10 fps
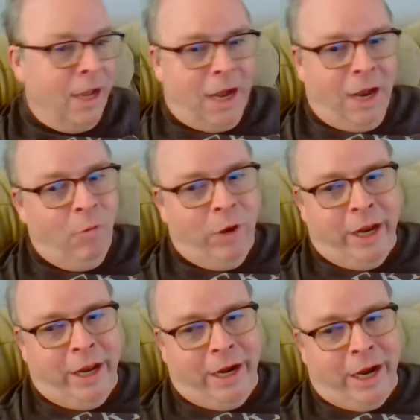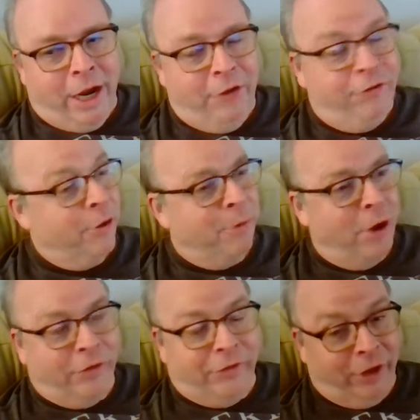I went in, I should have
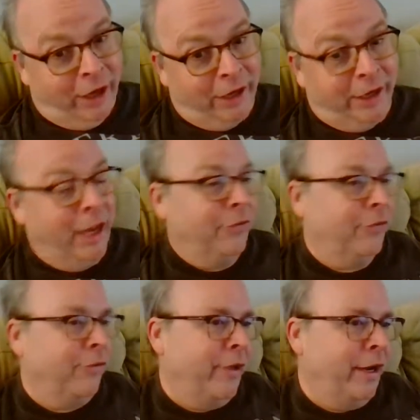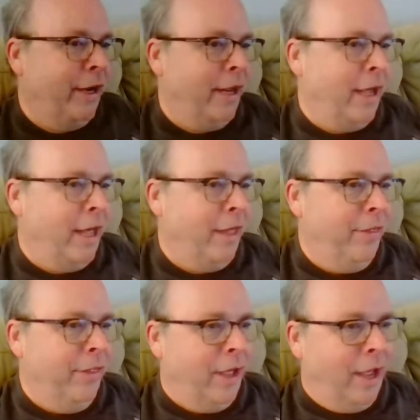bought a second case of it.
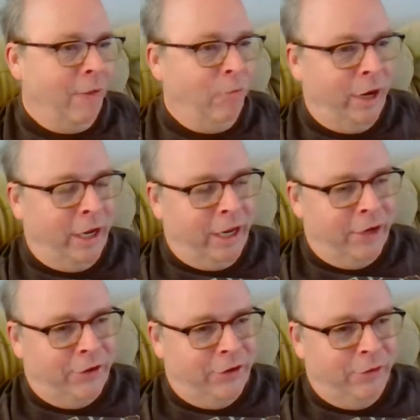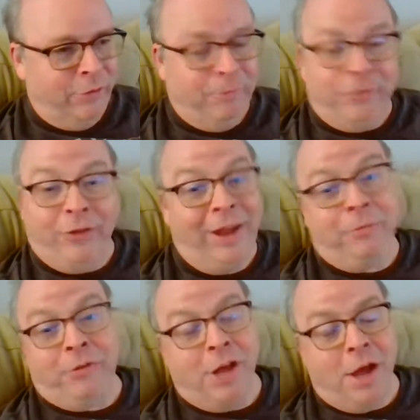I went into
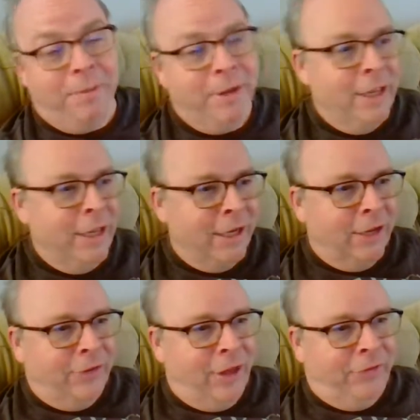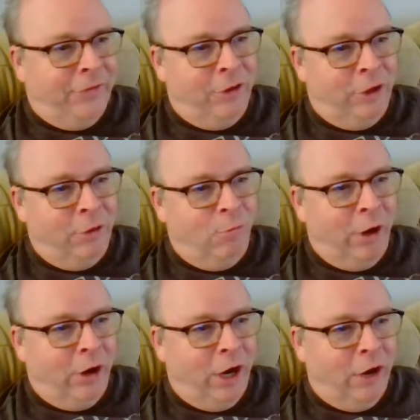Sam's Club because that's the only
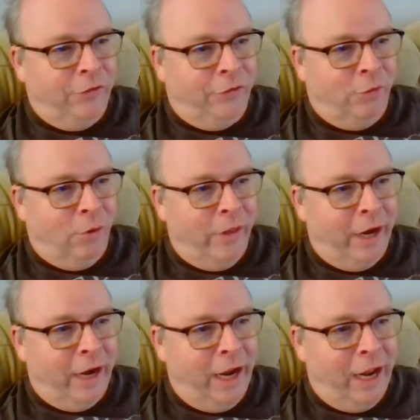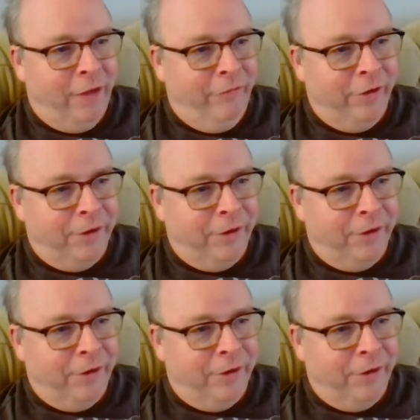warehouse store that I have.